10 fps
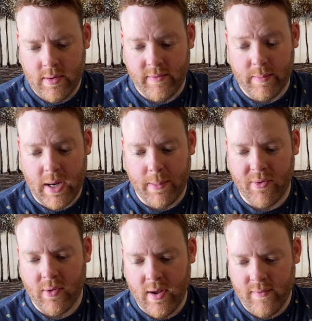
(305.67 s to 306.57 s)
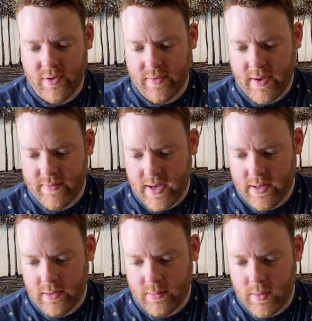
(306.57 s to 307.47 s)
If it pops off, just have to add a
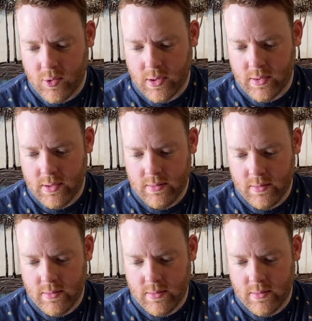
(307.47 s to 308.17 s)
little bit more glue.